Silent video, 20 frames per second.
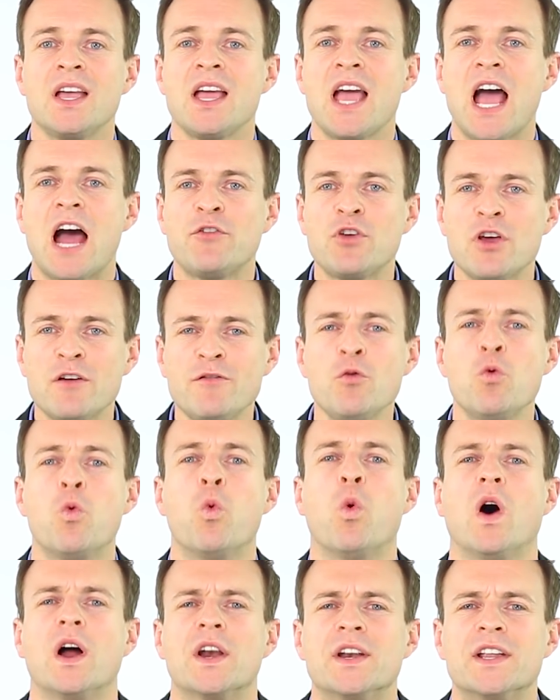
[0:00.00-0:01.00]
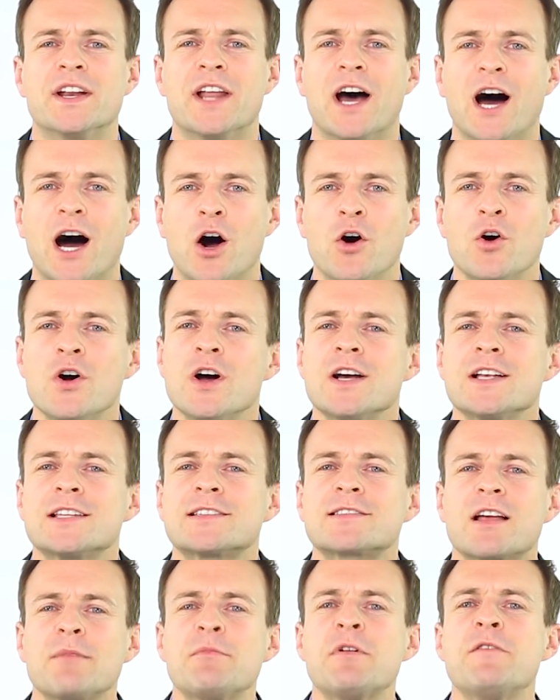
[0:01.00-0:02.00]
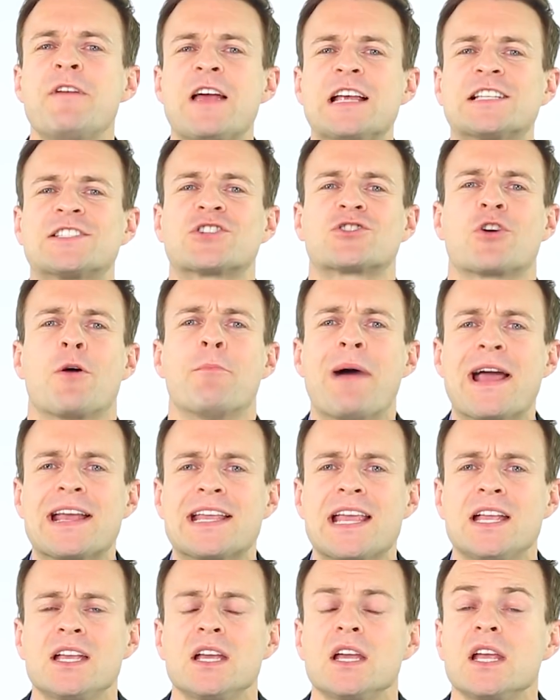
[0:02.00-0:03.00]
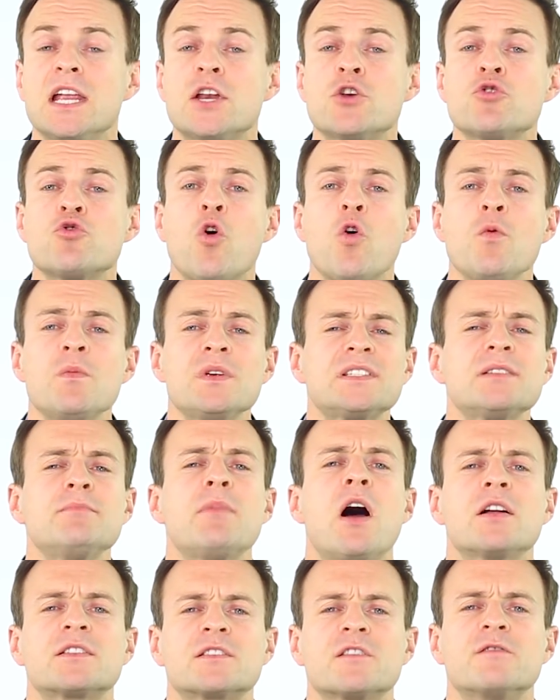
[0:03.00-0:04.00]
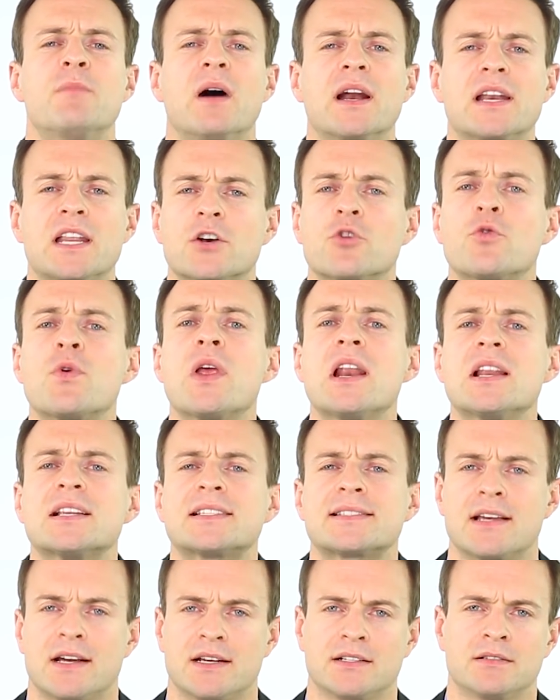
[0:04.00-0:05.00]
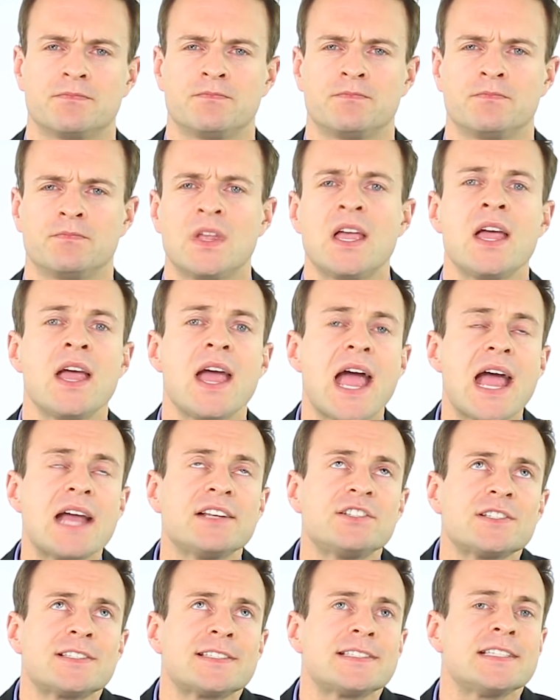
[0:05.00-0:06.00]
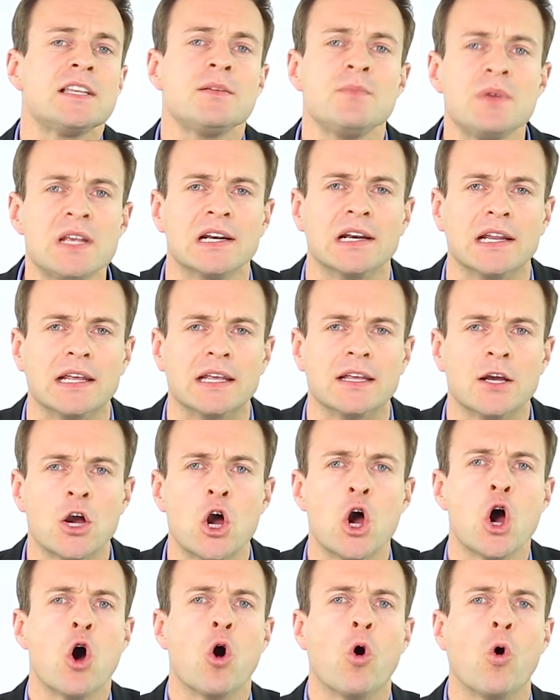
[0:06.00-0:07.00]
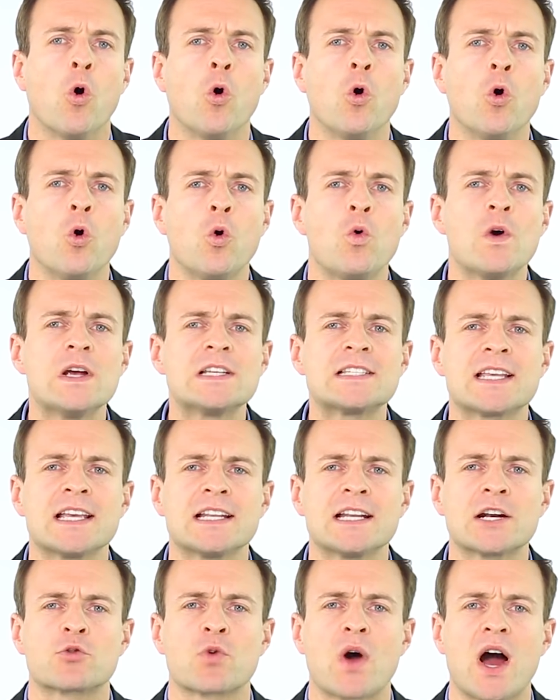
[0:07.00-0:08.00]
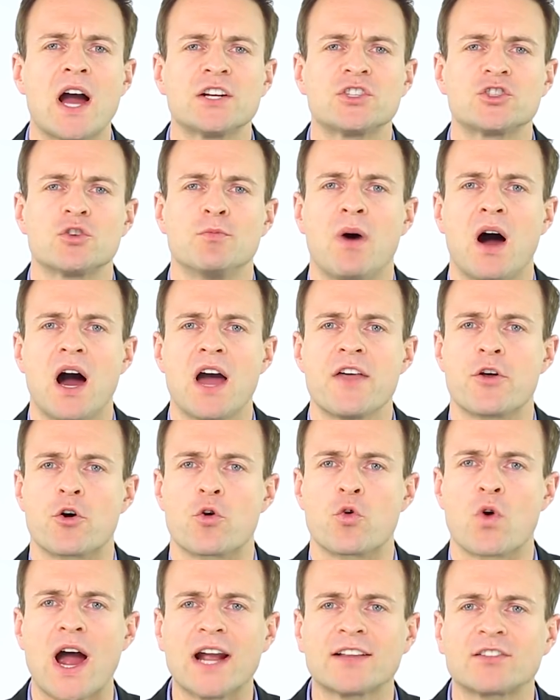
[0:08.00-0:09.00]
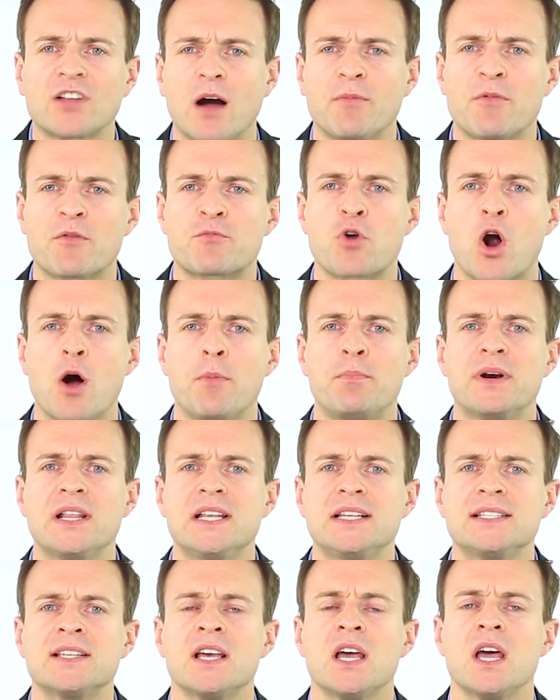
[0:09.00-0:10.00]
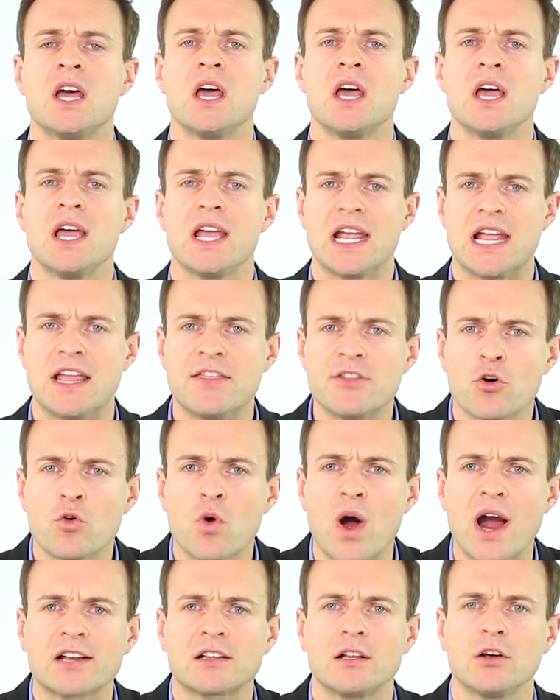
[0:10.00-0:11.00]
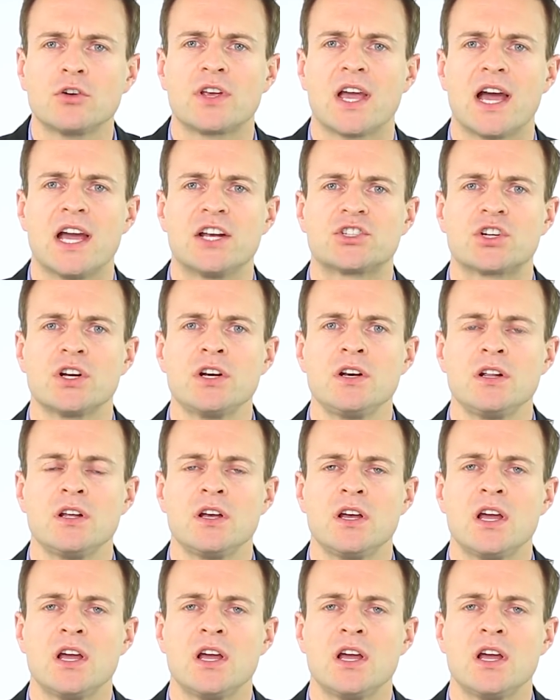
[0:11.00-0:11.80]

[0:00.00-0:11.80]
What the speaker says: Have you ever wondered how some investors are making enormous amounts of money in real estate and just seemingly always get it right to buy the right type of properties in the right location